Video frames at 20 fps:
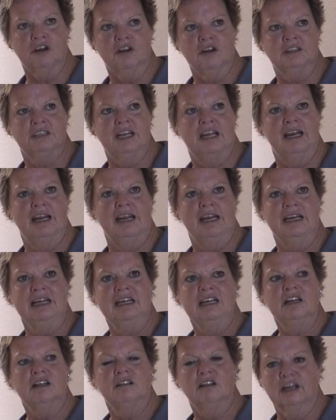all
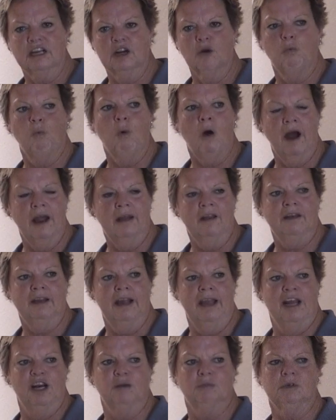day like a
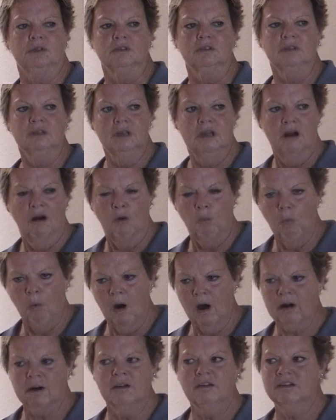wild animal.
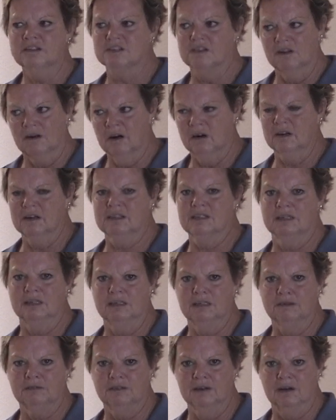Water is the hardest
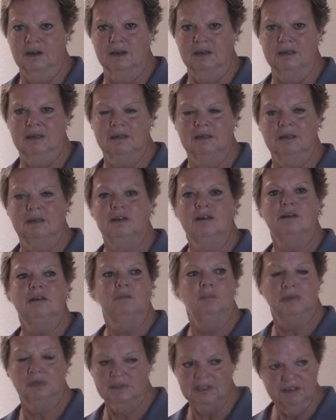thing to find,
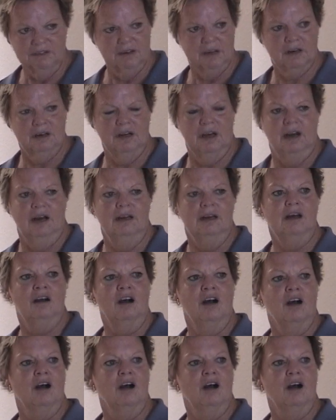believe it or not.